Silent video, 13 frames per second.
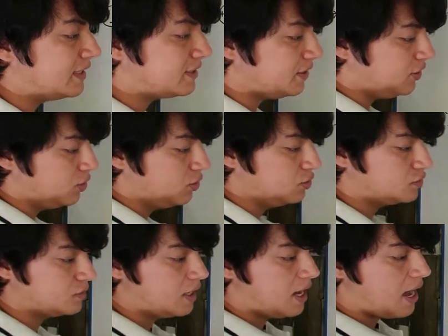can't
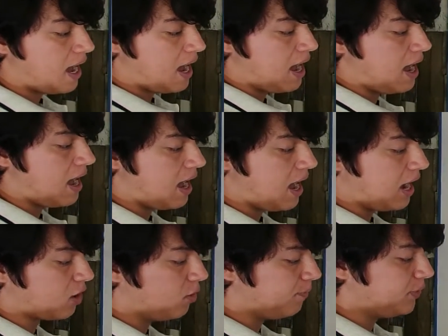use
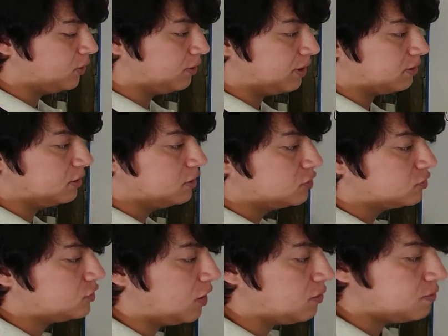uh, a computer.
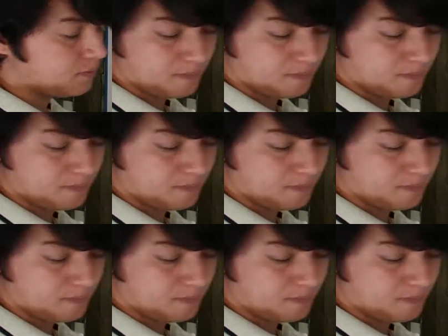So